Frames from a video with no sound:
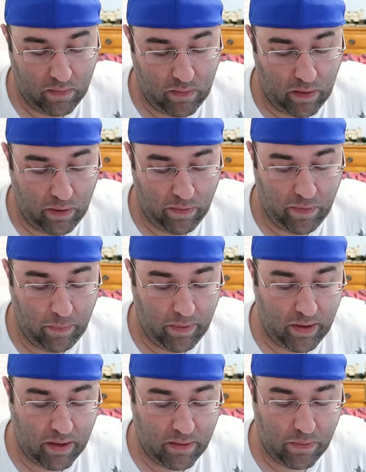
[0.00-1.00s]
So then
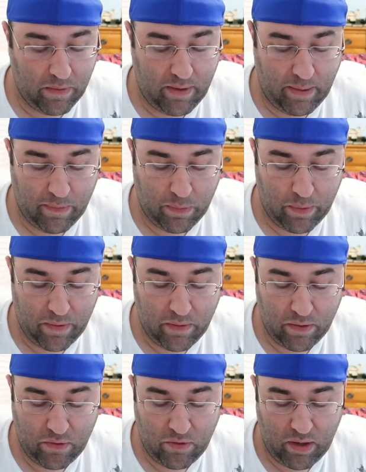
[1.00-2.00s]
we cut to where the team is
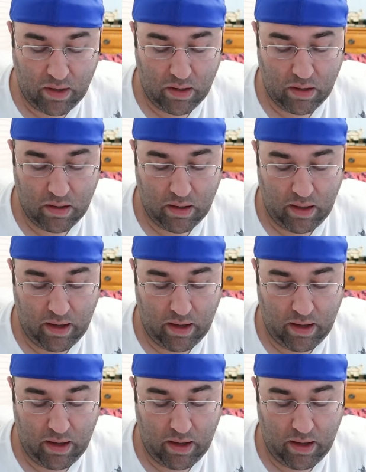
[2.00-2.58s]
researching,